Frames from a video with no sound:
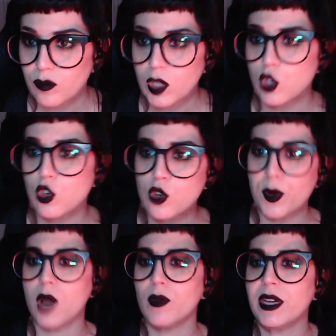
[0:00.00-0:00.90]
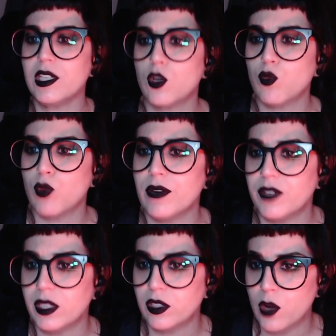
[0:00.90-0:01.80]
Trooper, I went into
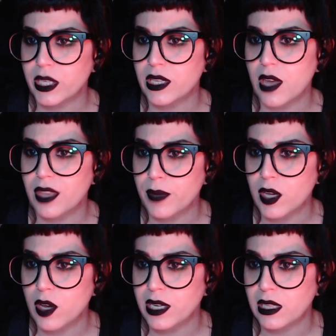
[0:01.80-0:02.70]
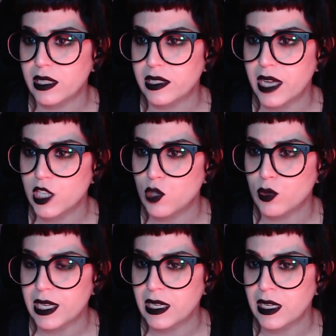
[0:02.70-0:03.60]
Renfield knowing nothing beyond Nicolas Cage was
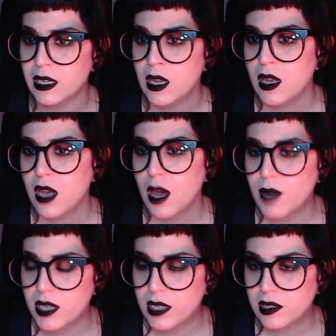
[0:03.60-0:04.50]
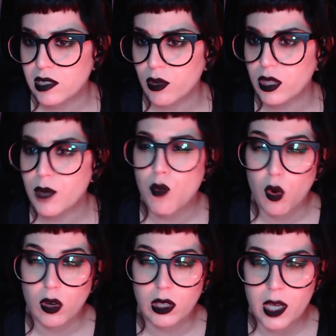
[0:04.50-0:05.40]
in it. I'm not necessarily
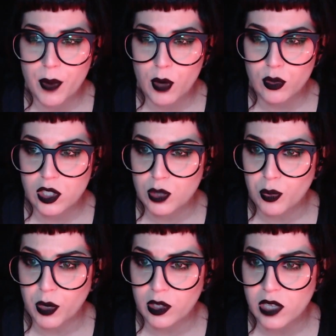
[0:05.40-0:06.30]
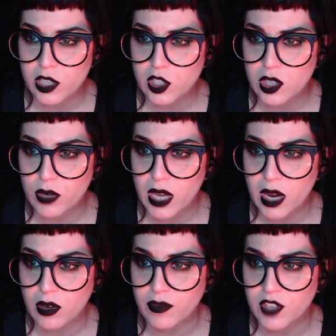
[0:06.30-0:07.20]
morally opposed to spoilers, I just don't
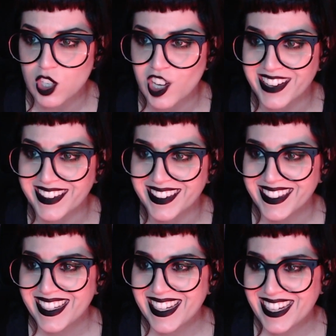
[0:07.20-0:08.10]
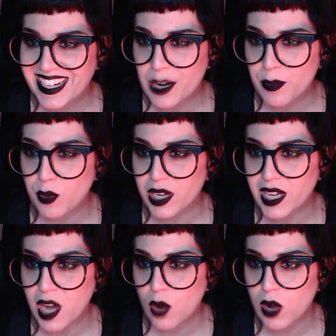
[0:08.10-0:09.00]
care enough to check. It ended up working
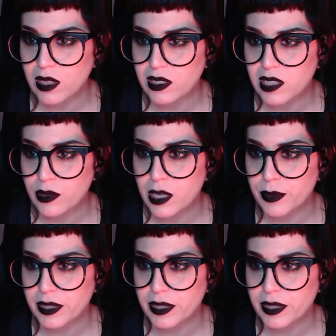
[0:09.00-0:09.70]
out well as I was able to